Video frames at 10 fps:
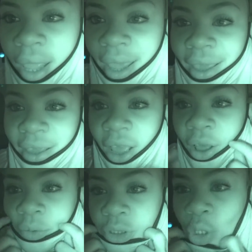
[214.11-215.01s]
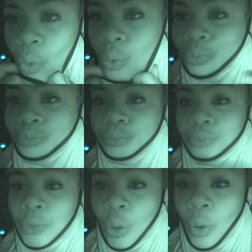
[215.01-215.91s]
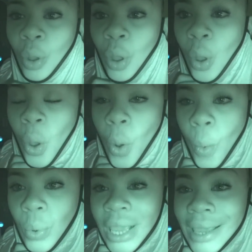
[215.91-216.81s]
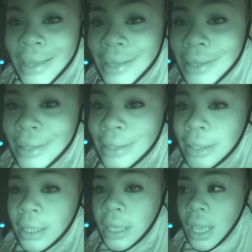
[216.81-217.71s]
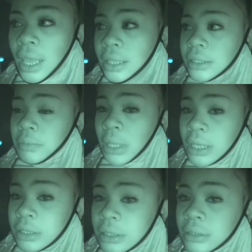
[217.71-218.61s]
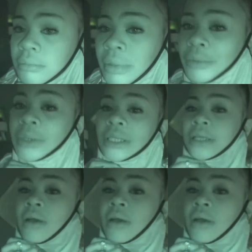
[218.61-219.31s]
Hey, y'all. So we at this place. They were just